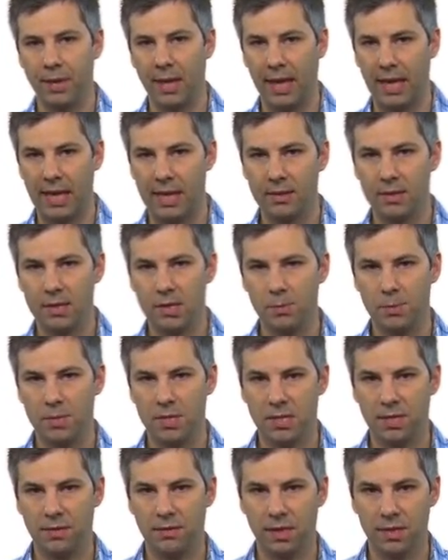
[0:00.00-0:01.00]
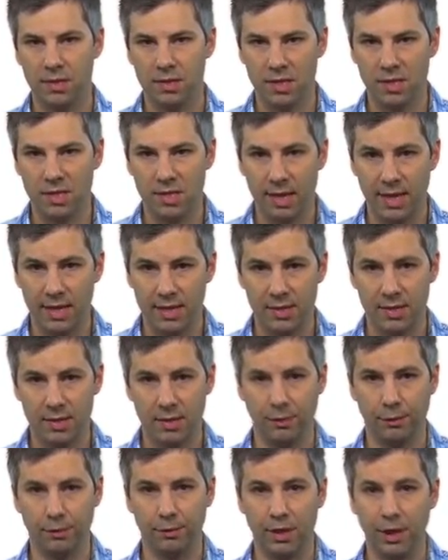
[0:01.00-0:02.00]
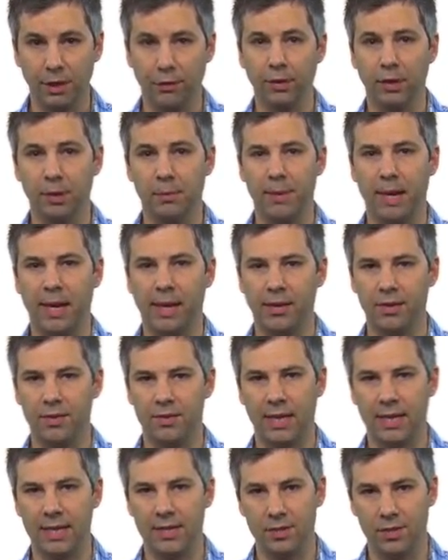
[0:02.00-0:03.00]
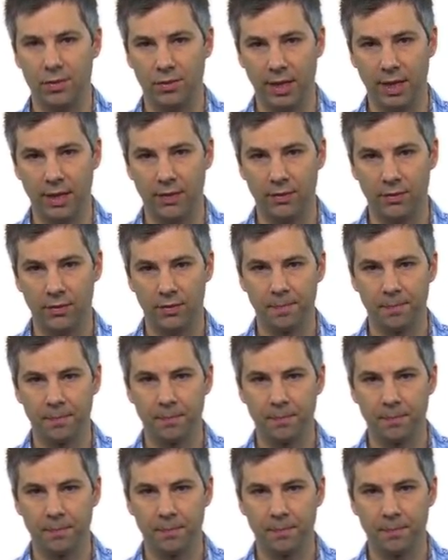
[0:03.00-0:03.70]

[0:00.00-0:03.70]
and the specific success of different parasite strains